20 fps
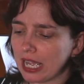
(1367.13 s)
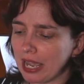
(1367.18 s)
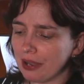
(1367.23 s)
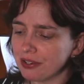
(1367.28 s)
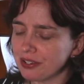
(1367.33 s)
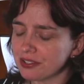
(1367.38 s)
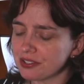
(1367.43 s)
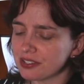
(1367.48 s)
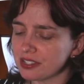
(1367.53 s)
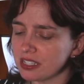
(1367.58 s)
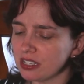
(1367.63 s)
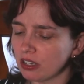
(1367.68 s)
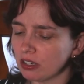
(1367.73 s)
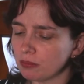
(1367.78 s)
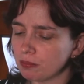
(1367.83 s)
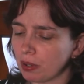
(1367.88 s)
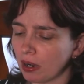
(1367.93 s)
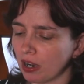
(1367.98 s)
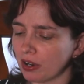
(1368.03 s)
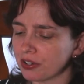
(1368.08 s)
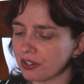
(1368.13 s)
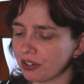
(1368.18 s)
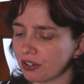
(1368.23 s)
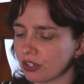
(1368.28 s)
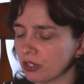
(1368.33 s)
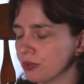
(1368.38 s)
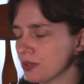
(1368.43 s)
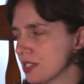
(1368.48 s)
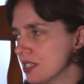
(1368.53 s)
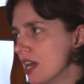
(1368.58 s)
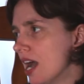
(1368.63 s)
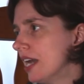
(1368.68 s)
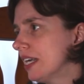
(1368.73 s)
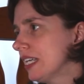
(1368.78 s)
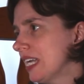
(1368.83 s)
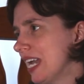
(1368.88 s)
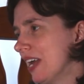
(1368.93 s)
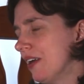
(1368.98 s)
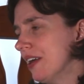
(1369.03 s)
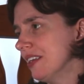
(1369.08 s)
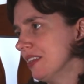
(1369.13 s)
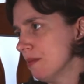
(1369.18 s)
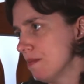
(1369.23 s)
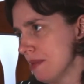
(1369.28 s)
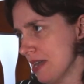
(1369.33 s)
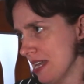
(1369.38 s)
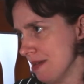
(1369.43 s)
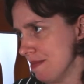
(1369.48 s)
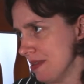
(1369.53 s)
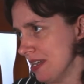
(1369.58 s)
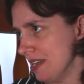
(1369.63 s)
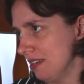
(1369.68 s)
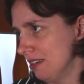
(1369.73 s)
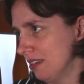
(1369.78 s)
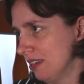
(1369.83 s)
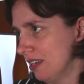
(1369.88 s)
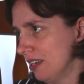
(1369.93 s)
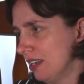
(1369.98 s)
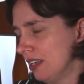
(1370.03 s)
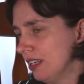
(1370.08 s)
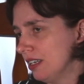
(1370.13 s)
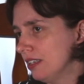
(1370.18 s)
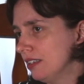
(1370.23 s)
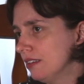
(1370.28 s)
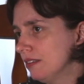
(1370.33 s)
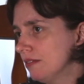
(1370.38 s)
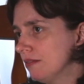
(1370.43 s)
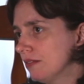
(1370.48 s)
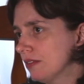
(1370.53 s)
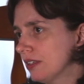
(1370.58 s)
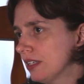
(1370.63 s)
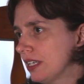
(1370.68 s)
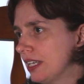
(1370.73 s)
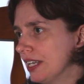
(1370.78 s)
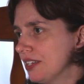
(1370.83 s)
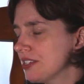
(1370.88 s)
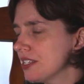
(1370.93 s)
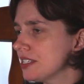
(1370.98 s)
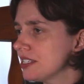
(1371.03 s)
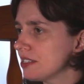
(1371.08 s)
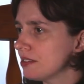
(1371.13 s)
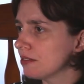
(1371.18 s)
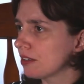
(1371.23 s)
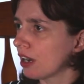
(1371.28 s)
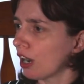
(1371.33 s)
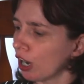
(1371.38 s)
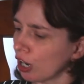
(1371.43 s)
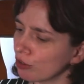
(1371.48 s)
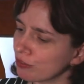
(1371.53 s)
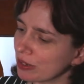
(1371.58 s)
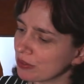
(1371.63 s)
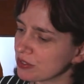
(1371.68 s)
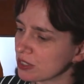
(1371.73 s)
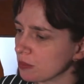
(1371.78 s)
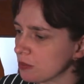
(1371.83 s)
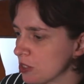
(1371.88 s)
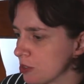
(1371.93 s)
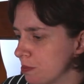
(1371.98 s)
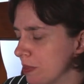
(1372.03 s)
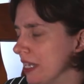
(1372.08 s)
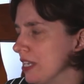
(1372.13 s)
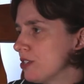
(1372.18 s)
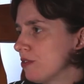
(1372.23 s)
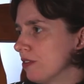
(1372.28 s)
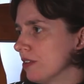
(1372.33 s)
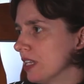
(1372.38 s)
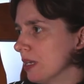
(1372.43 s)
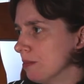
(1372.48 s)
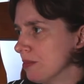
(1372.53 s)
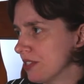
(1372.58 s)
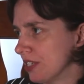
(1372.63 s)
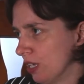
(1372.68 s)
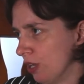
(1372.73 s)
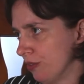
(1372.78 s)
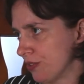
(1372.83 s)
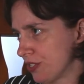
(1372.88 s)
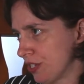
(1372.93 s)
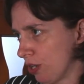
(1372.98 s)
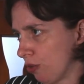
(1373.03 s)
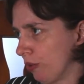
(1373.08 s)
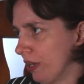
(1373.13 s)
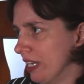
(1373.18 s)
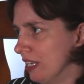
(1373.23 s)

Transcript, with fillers: how does the partner who's not carrying the baby get to carve out some space for themselves to